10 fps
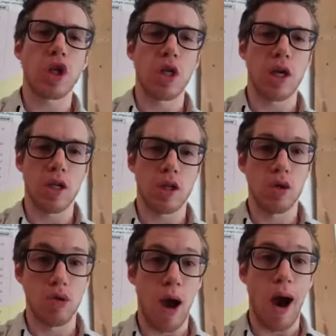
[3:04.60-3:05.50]
she can
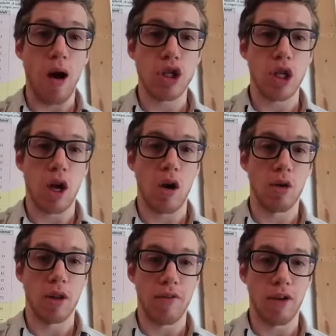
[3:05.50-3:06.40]
do now, how she can go
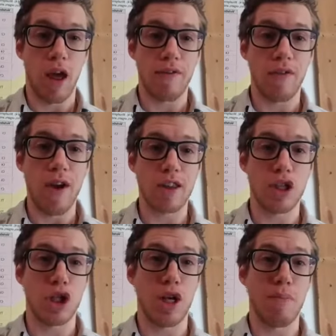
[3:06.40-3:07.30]
live her life. The fact that
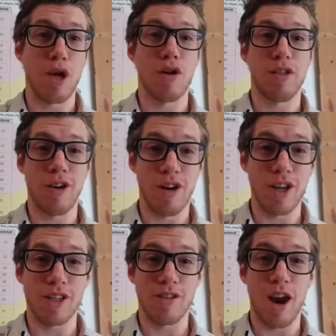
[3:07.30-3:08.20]
she can be in her
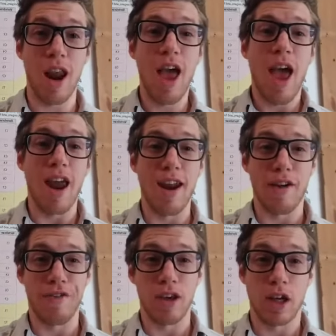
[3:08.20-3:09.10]
30s, right, and
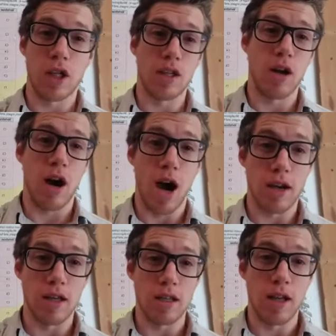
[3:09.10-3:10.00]
not feel like she's in her
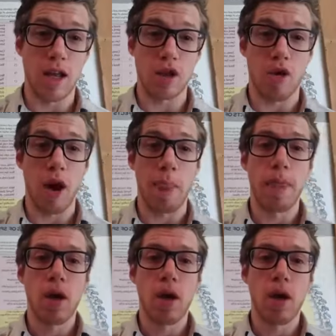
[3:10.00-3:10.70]
90s, and that's great.